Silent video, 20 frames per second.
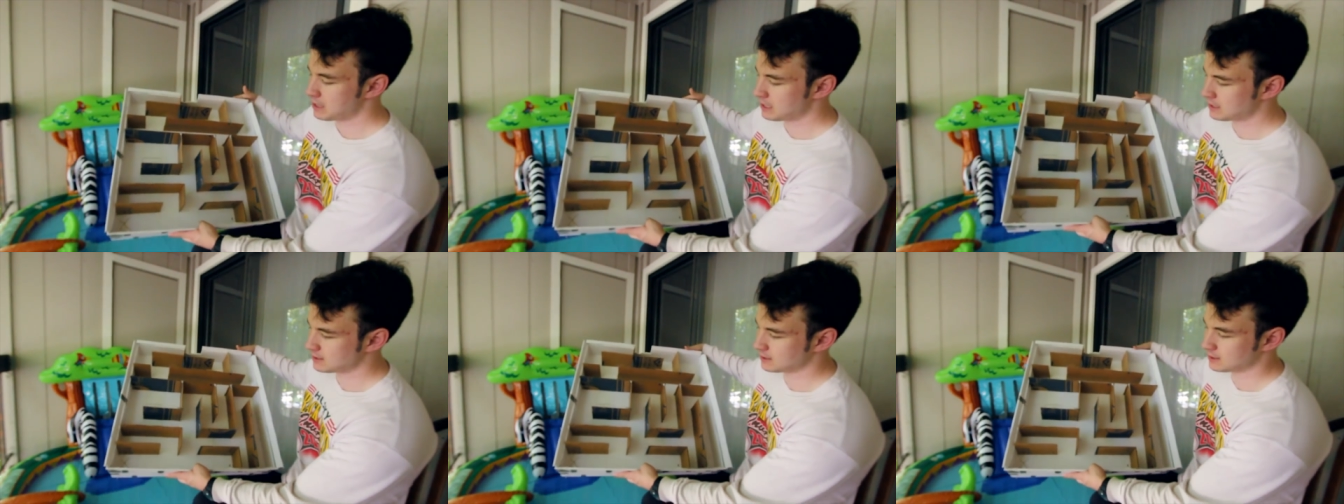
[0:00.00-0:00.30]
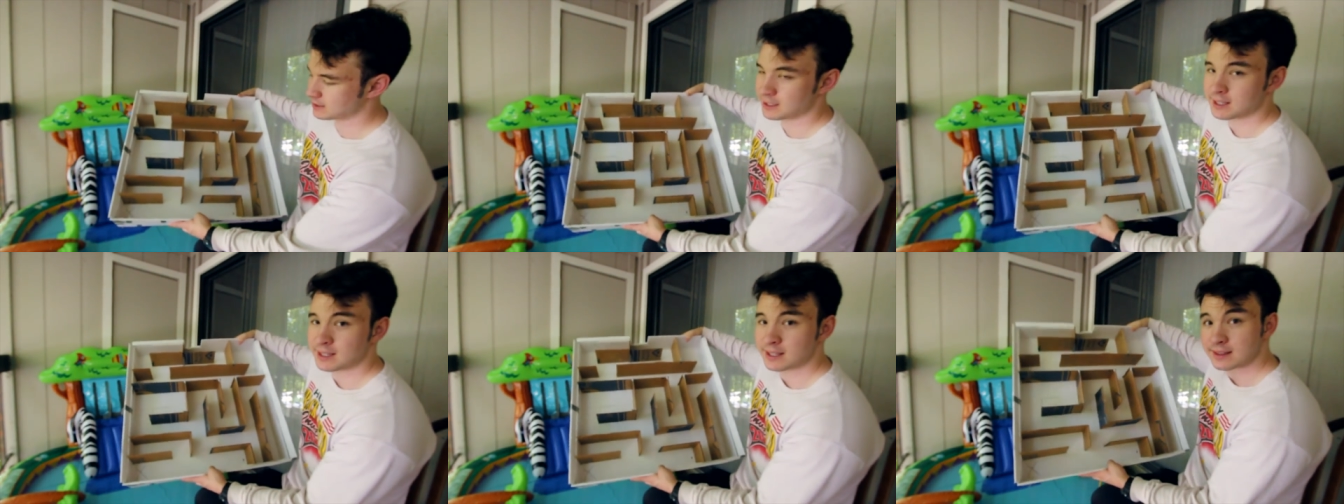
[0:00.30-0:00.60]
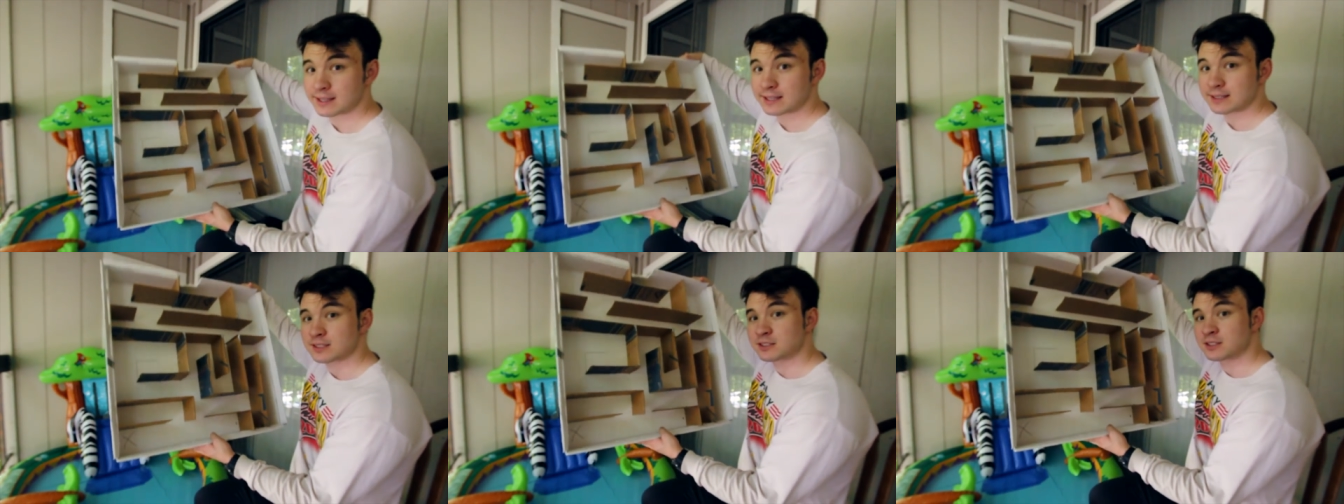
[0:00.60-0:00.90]
Basically,
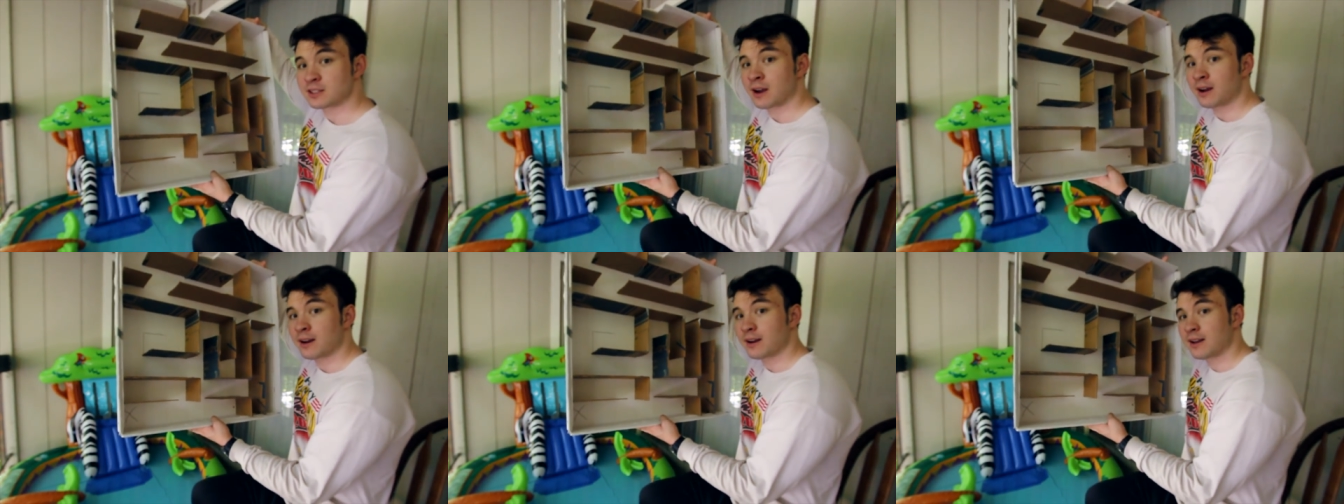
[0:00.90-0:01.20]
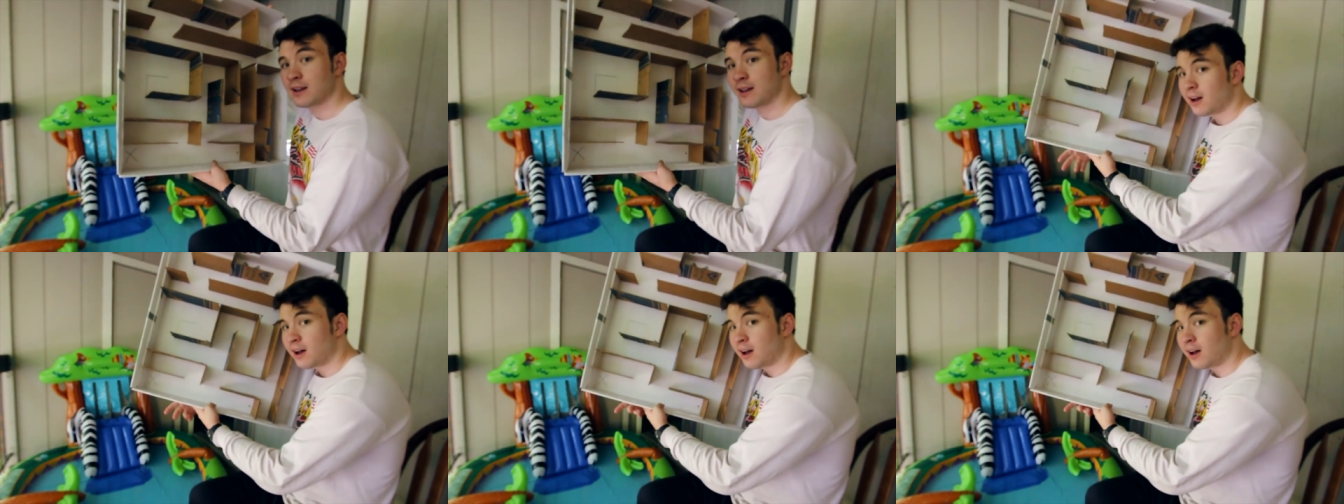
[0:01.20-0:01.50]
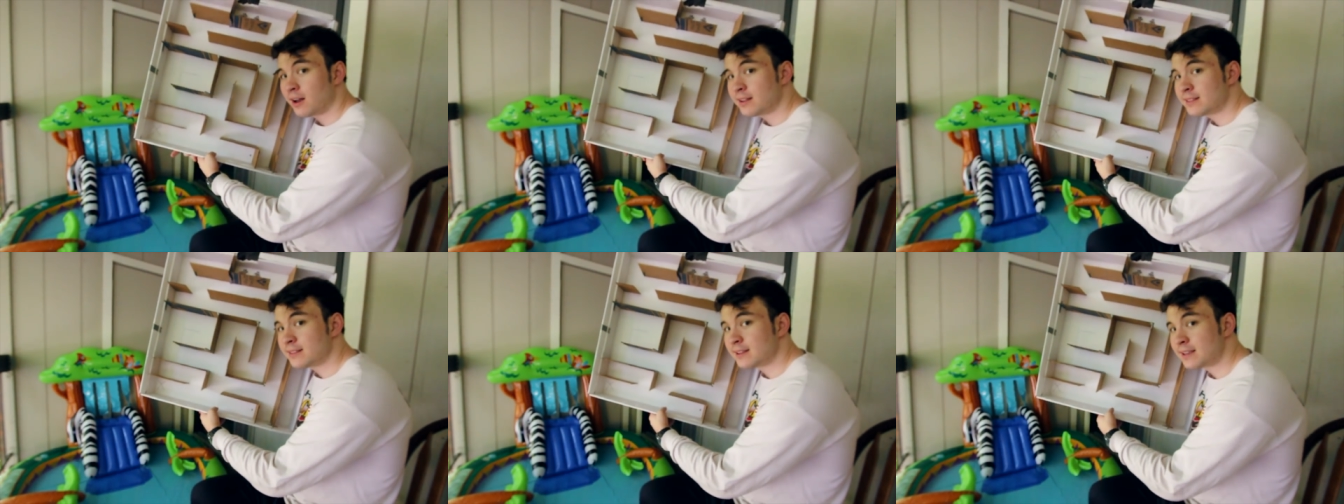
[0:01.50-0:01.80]
they start
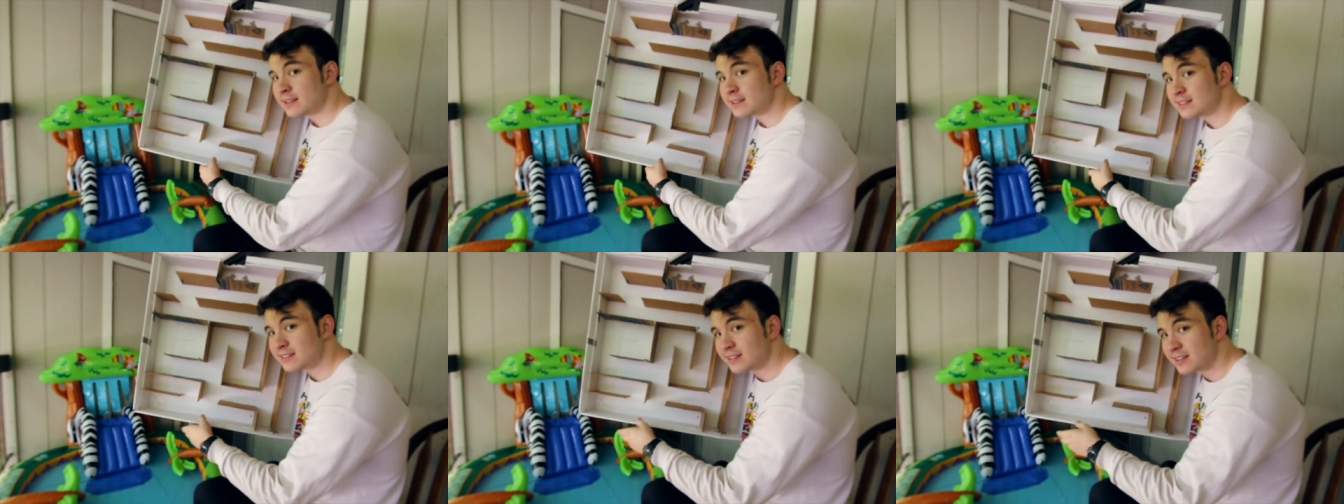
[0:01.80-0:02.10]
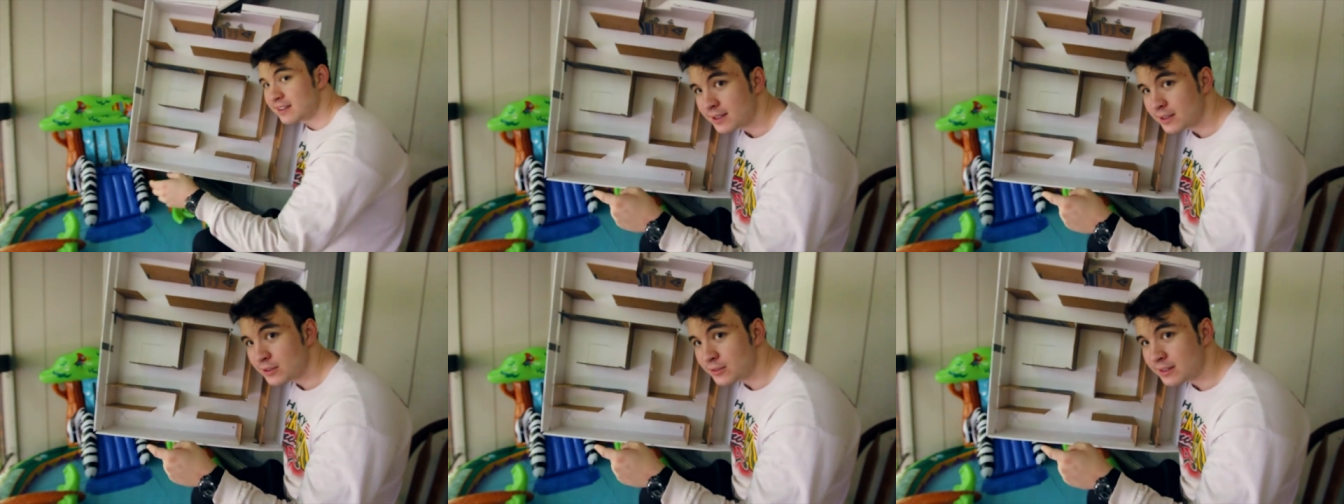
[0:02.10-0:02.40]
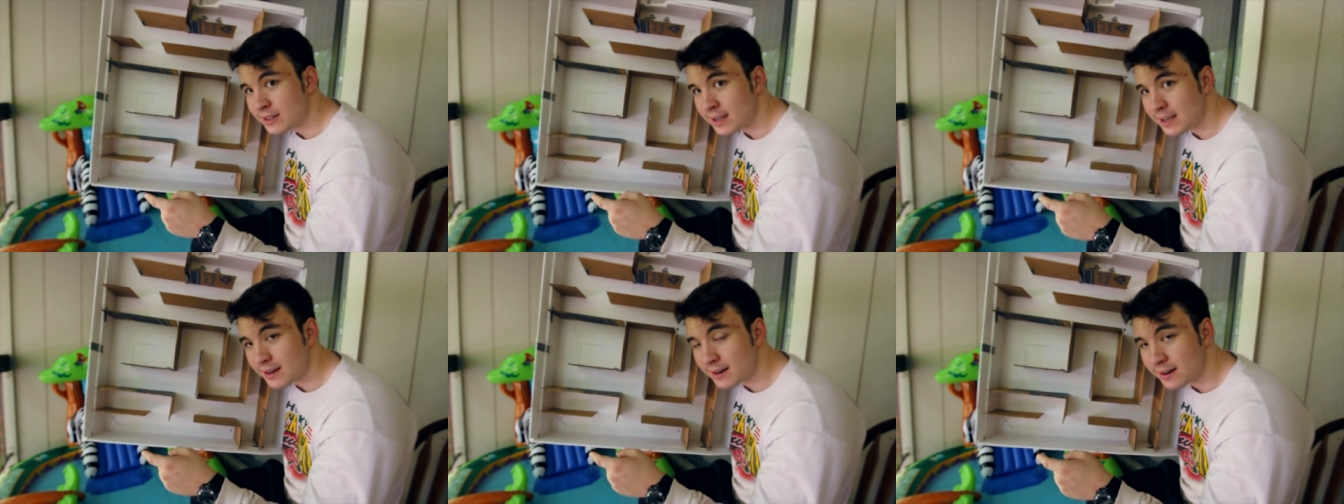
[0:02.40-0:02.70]
on this, can you
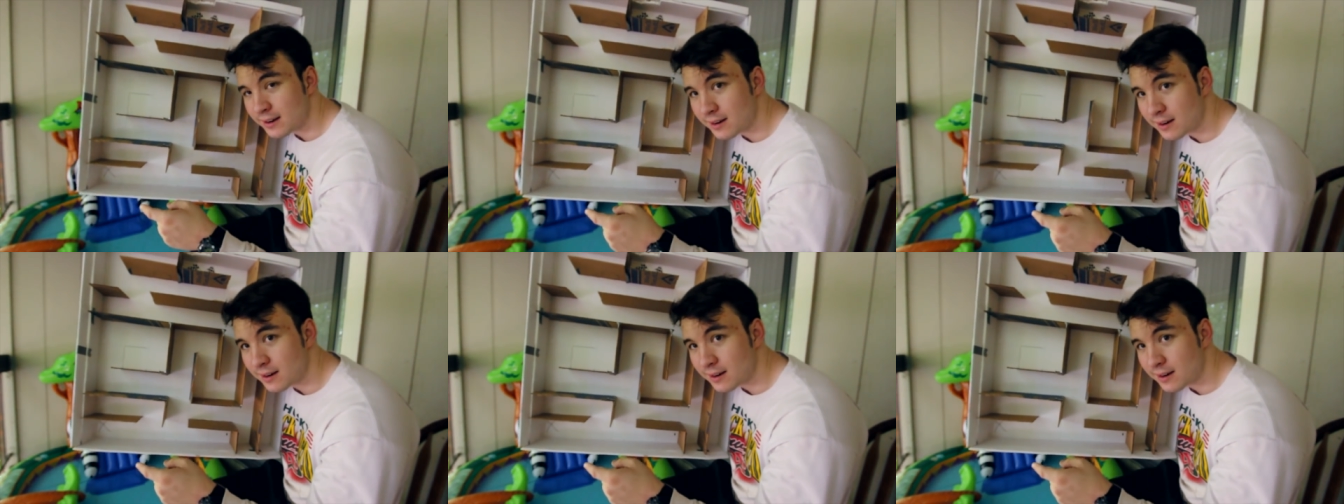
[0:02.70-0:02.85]
see it?